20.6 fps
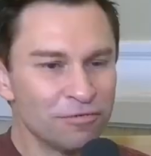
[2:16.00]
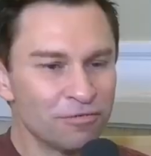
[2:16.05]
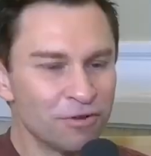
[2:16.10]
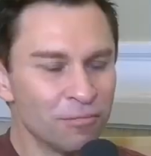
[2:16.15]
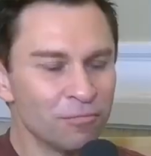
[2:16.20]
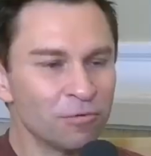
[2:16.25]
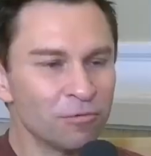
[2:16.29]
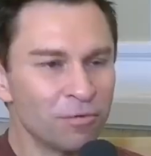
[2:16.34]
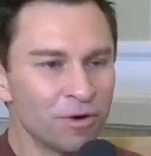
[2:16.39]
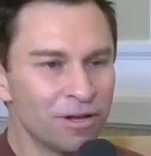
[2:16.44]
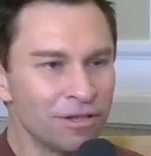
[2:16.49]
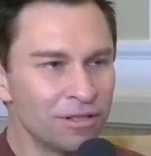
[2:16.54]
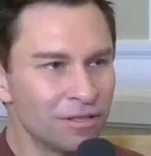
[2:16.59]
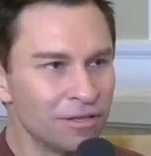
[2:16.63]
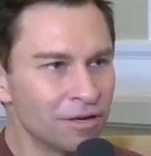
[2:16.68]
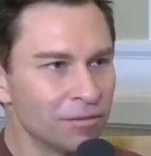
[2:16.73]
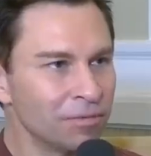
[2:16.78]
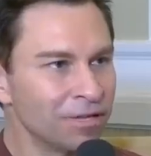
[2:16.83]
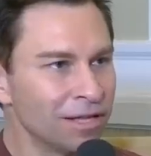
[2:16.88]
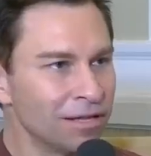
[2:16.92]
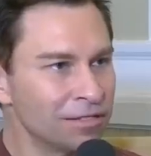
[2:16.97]
yeah. from? Well, what do you think
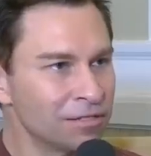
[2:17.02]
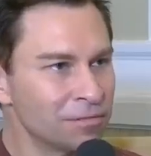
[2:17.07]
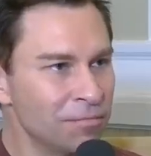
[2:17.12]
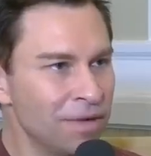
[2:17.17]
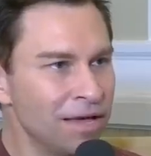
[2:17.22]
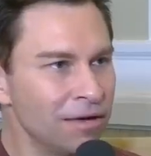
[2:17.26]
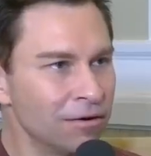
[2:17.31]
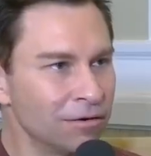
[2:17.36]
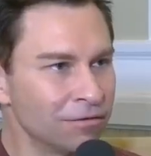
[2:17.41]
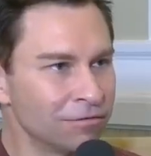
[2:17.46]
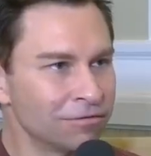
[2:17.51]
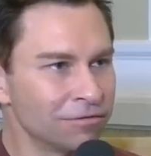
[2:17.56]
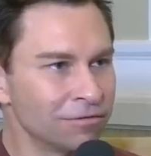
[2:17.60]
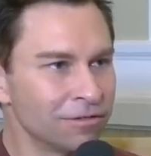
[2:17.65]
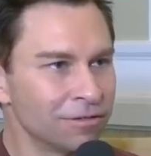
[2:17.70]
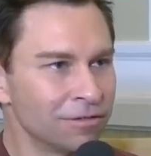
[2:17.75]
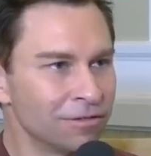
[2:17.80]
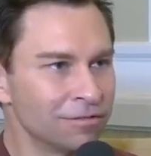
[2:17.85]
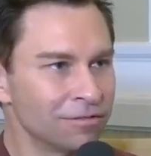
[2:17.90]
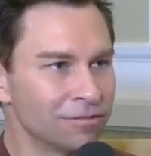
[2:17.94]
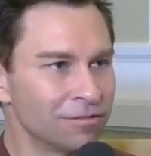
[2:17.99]
a plant's made of?
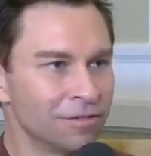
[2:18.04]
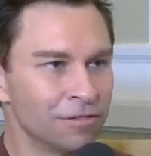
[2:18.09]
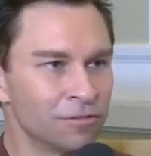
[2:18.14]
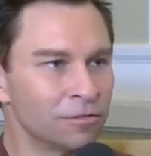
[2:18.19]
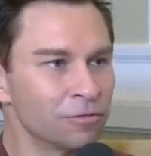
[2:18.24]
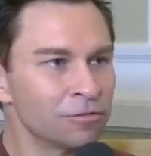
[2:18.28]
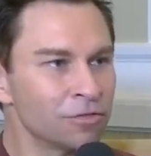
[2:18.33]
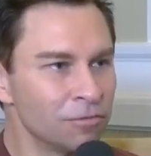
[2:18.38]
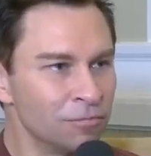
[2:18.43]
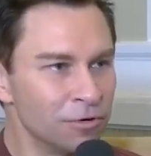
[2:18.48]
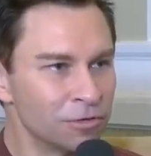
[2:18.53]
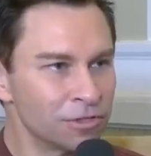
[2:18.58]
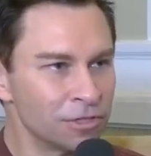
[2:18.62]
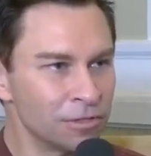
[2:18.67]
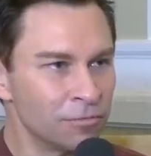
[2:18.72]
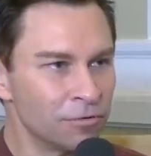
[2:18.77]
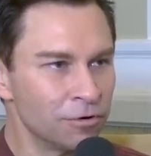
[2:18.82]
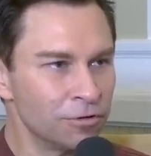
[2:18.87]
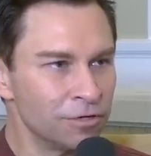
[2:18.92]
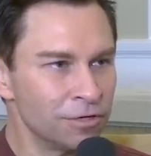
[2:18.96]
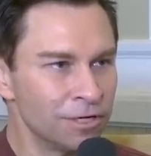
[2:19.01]
It's, it's also mostly
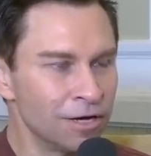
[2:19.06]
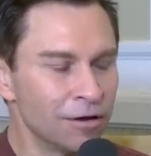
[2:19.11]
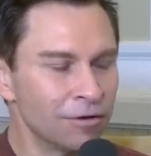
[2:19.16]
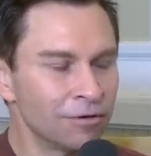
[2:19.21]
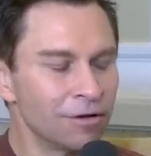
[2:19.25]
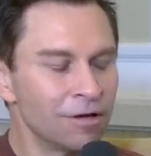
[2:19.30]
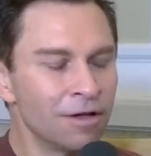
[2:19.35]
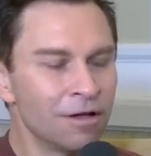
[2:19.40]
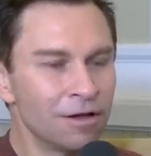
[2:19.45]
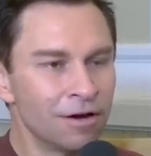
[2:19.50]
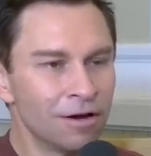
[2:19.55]
protein. Now,